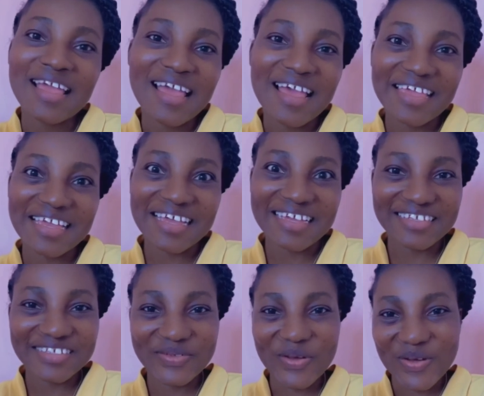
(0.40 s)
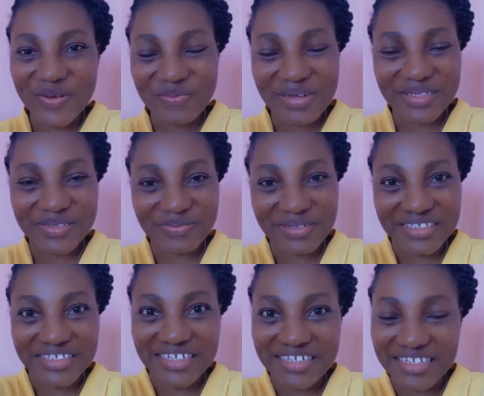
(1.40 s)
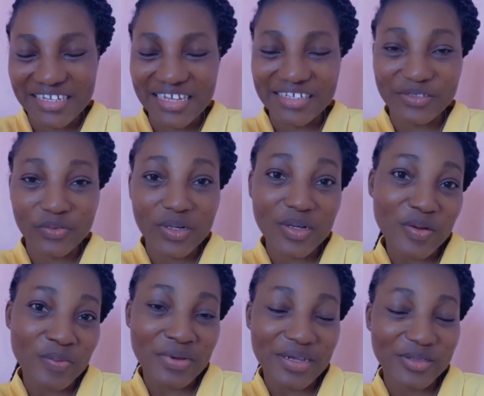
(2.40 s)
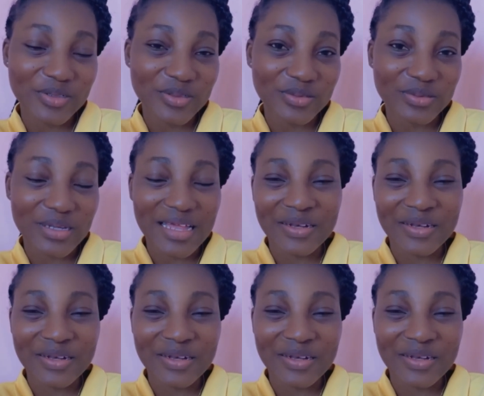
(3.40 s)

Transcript: Hi guys, welcome back to my channel and welcome back to